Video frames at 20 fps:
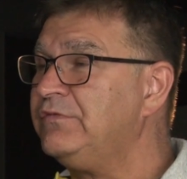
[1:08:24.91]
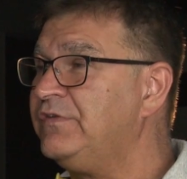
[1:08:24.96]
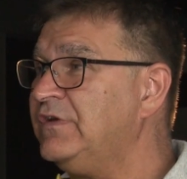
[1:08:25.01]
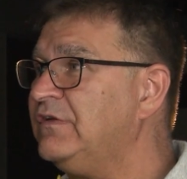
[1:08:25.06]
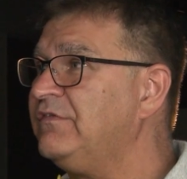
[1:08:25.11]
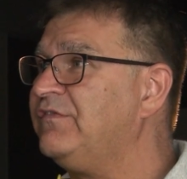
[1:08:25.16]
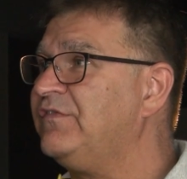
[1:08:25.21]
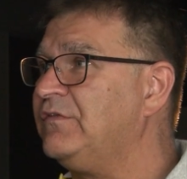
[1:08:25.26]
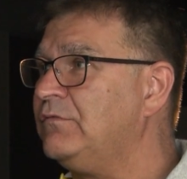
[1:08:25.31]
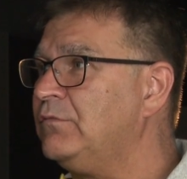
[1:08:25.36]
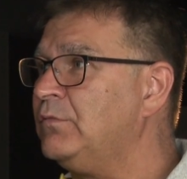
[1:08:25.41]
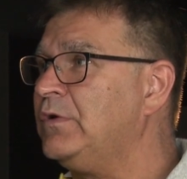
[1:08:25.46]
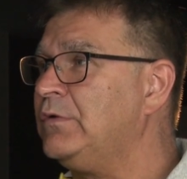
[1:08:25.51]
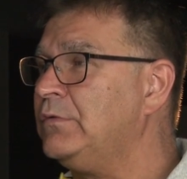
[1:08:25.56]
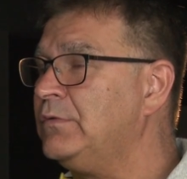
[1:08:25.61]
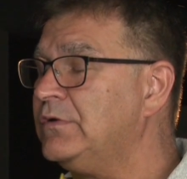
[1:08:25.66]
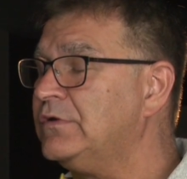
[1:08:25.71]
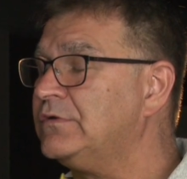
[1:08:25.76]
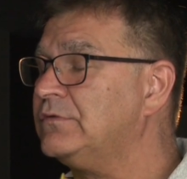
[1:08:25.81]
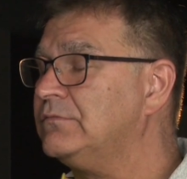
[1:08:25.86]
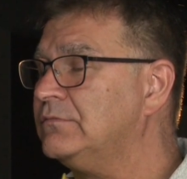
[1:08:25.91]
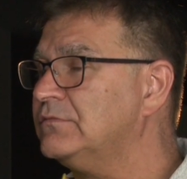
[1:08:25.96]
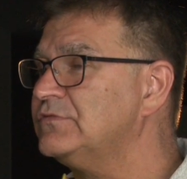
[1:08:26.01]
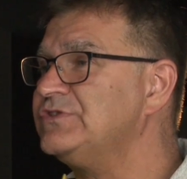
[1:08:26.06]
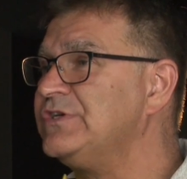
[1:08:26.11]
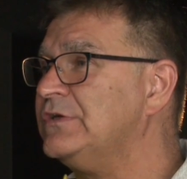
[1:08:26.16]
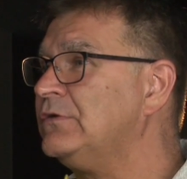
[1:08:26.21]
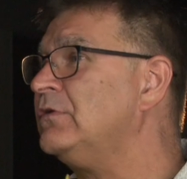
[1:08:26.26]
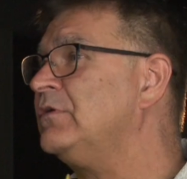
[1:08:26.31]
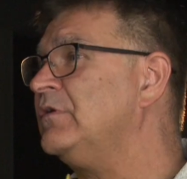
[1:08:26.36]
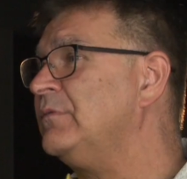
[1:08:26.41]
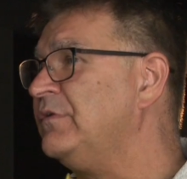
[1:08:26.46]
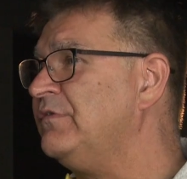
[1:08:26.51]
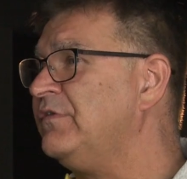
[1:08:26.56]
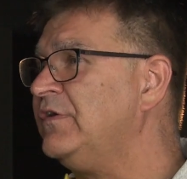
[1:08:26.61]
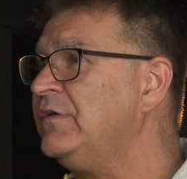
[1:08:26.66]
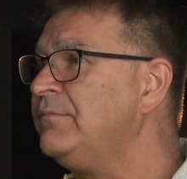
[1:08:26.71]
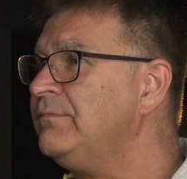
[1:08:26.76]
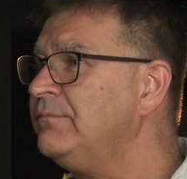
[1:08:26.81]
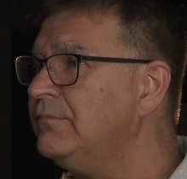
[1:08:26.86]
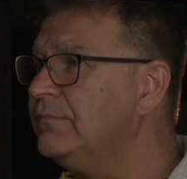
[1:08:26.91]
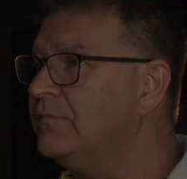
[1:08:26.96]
think that we were shit on, to be fair.